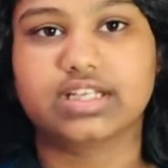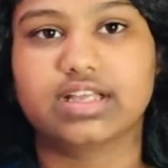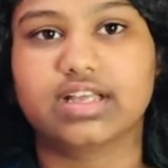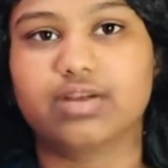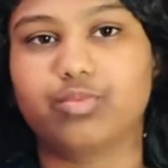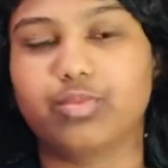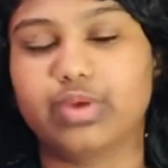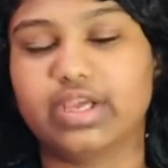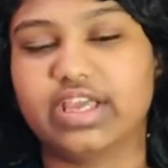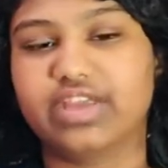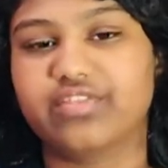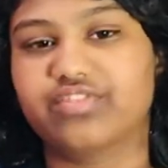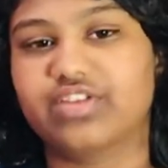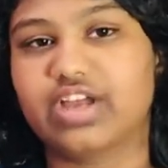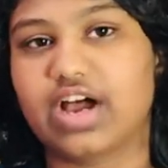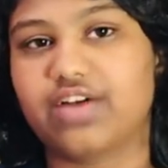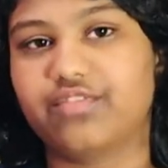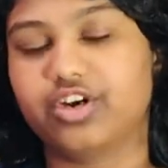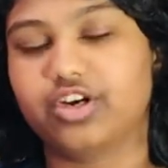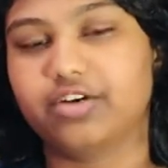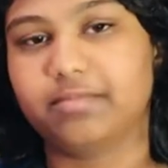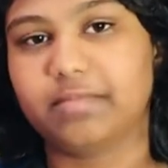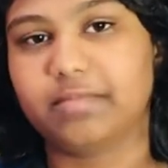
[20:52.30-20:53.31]
we have
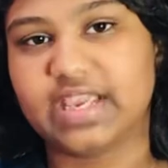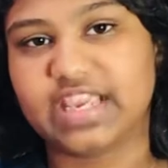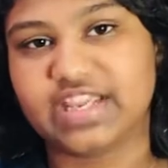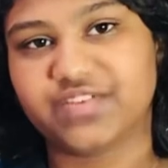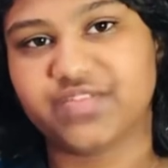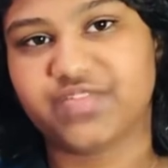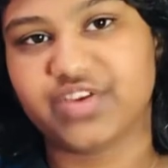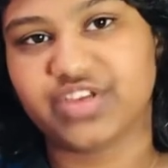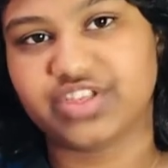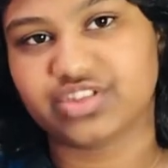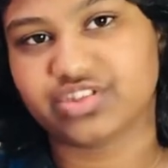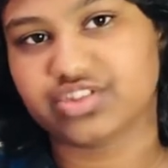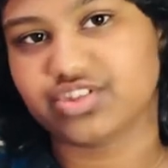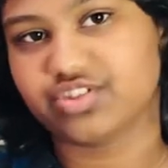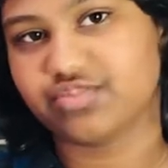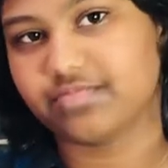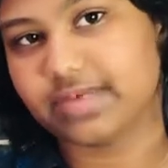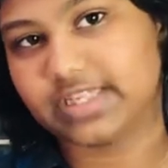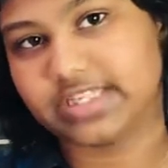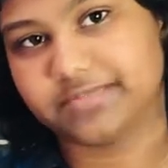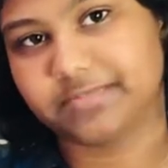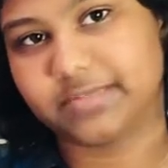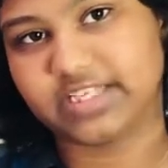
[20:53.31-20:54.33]
covered main features of
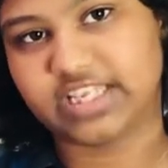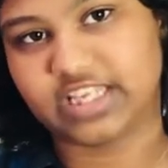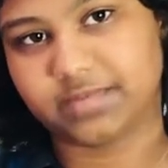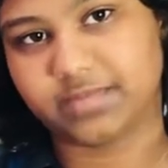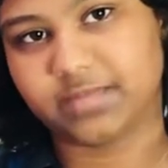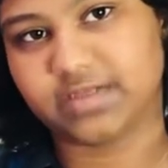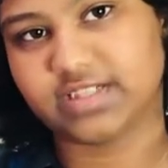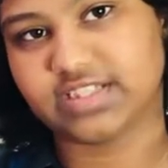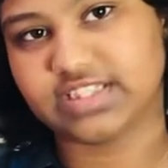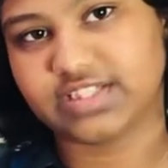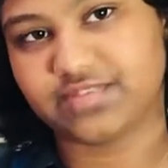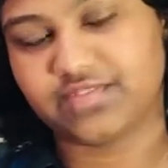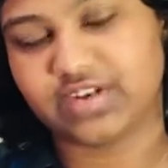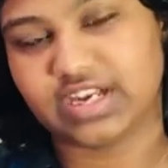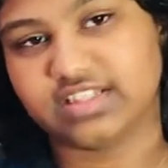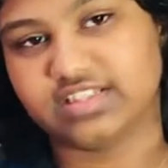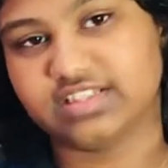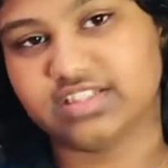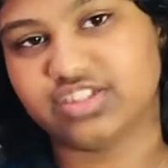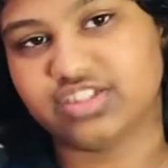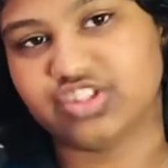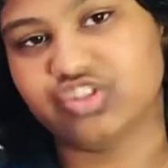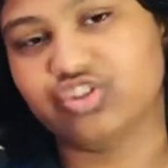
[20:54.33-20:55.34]
Mesopotamian
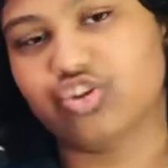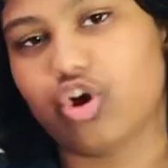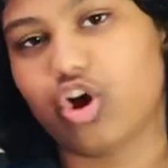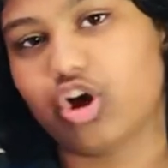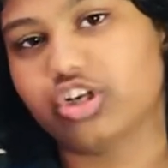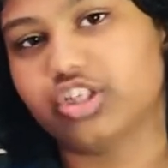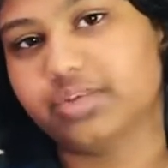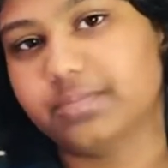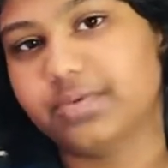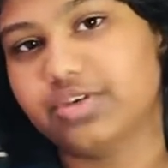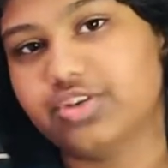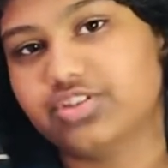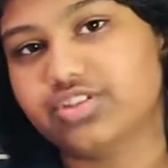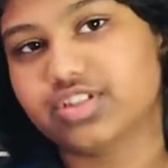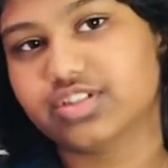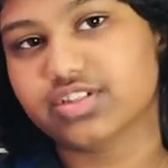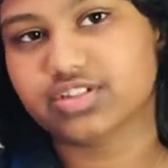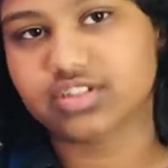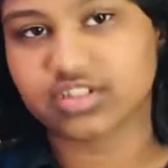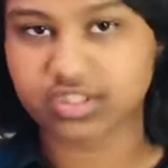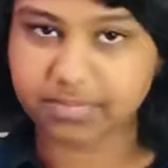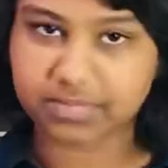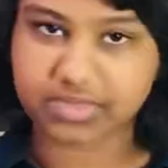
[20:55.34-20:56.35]
civilization,
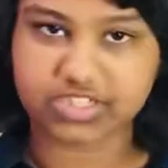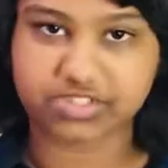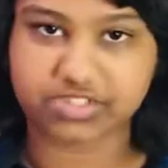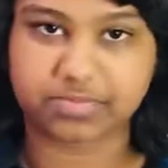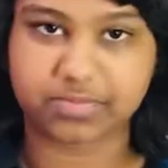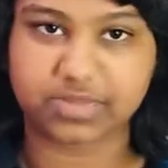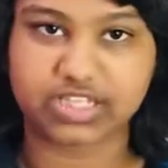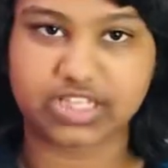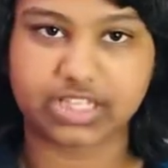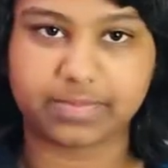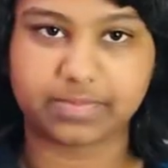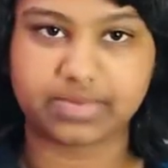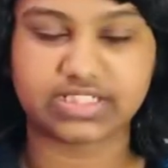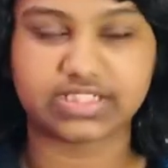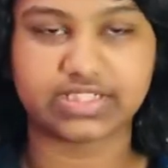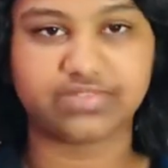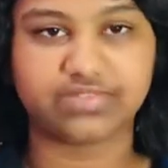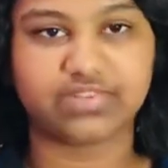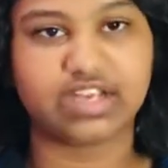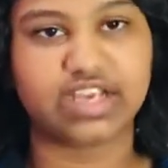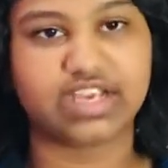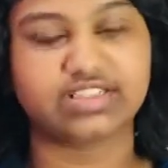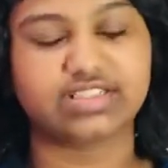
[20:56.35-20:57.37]
contributions to the Mesopotamian
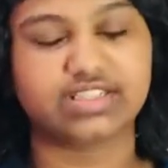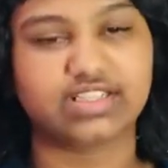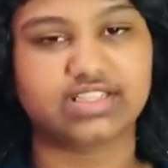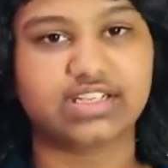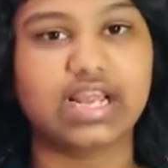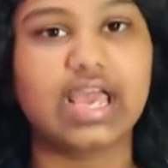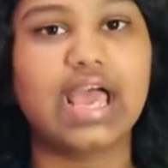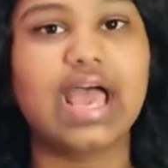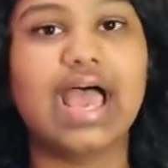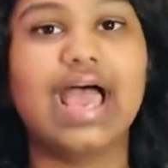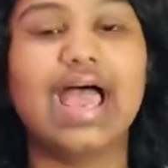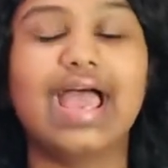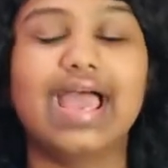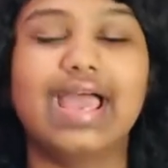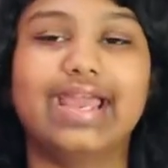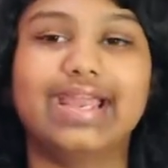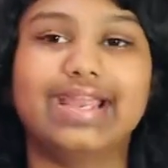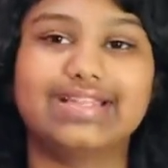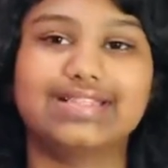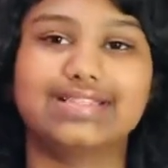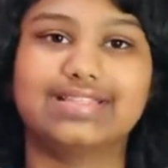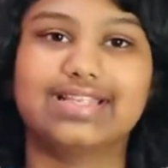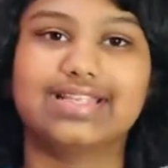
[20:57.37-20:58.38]
civilization,
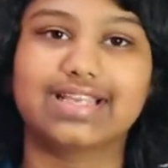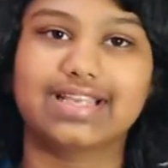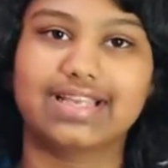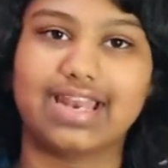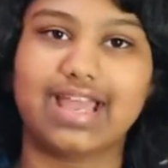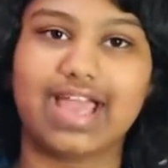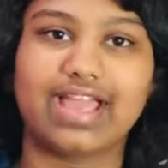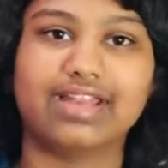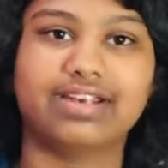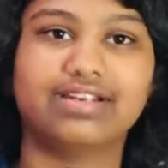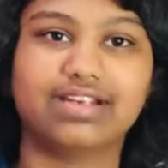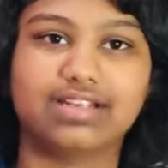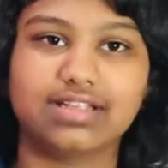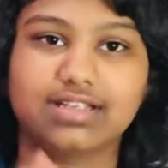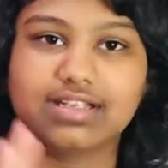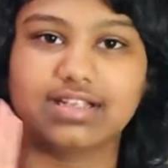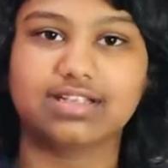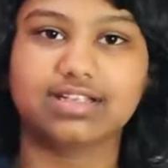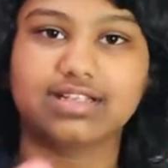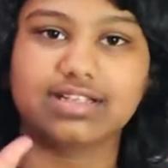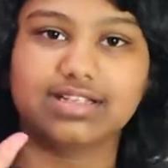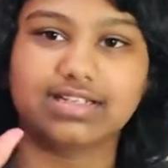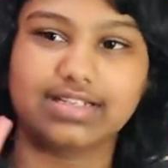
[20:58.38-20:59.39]
its decline, in a
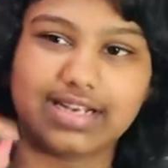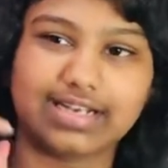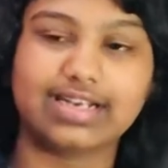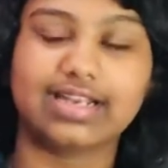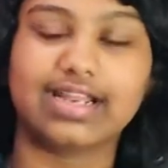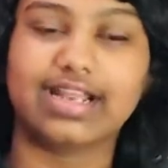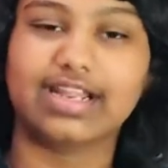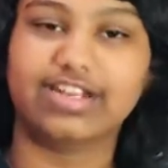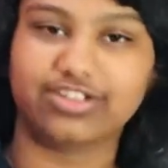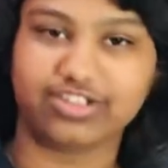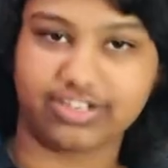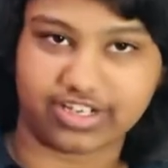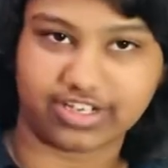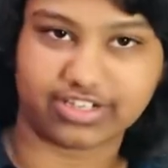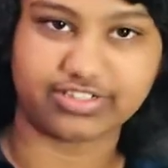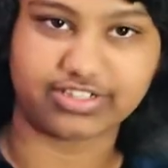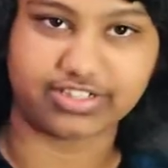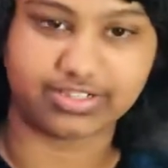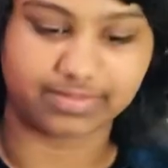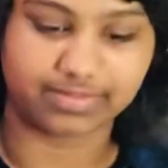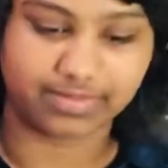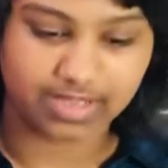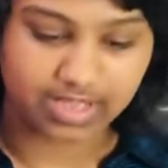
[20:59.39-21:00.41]
little
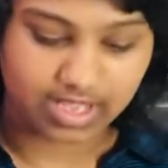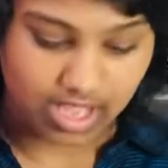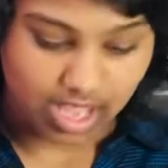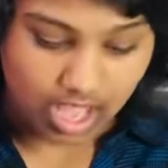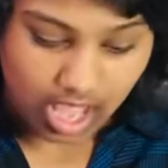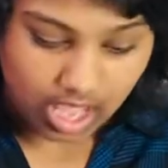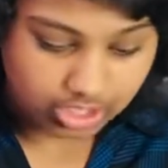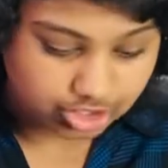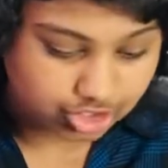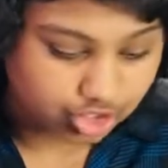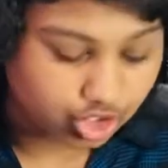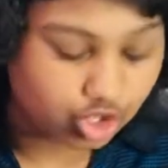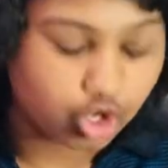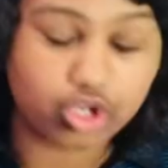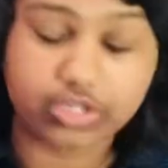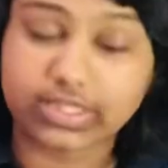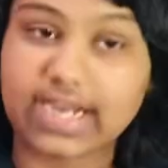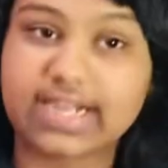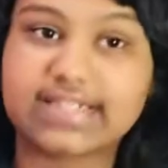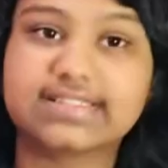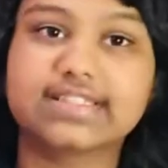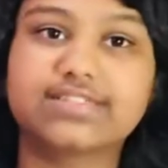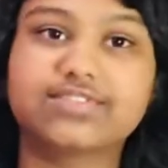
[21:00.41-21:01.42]
introduction. So
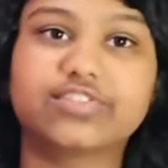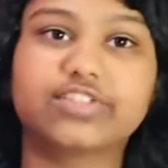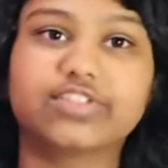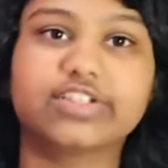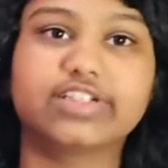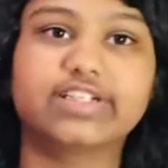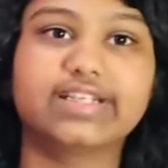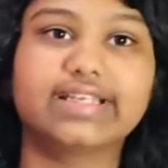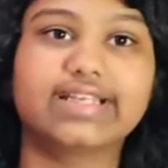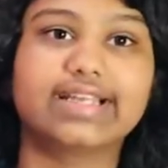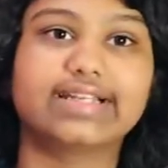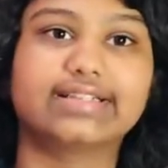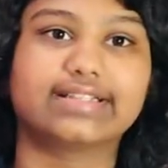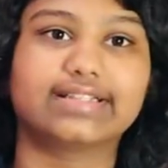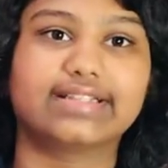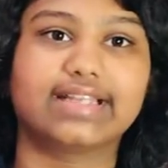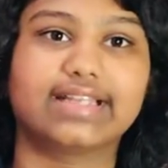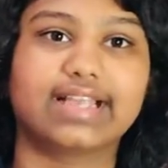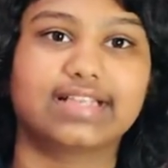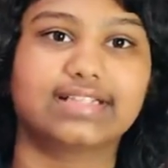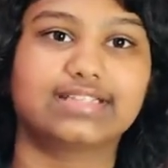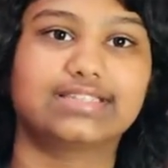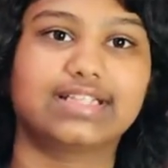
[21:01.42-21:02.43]
that's it for today. Until
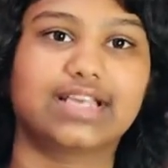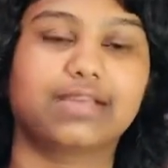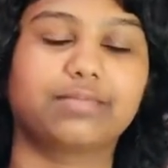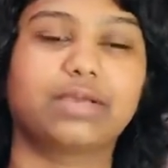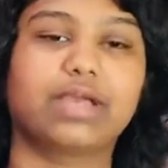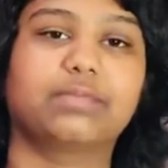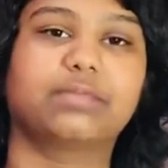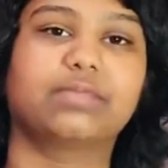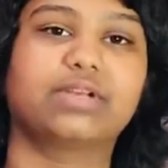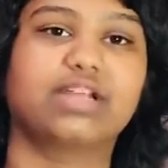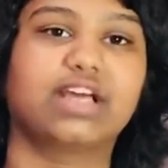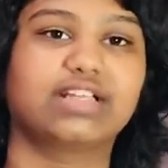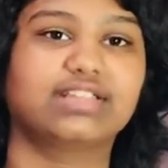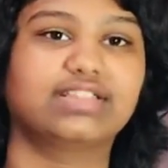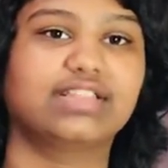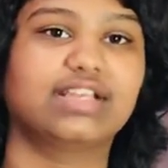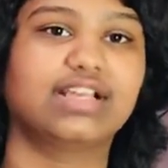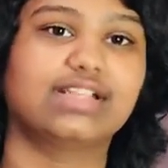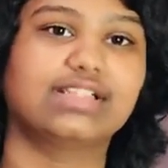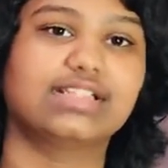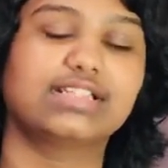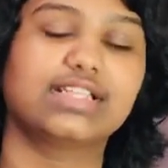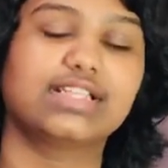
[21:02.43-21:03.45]
next time, I'm
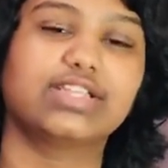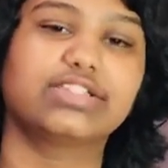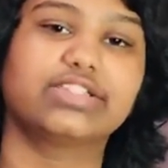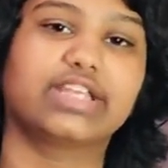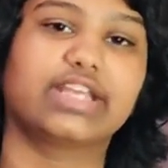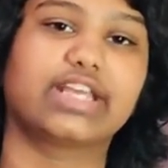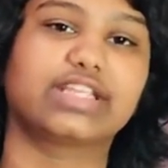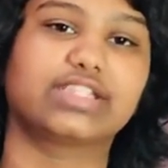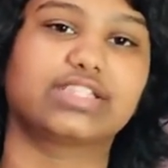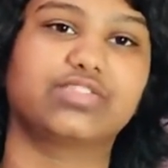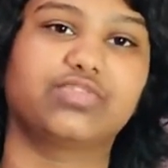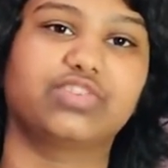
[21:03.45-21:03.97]
Radhya. I'll see you in the next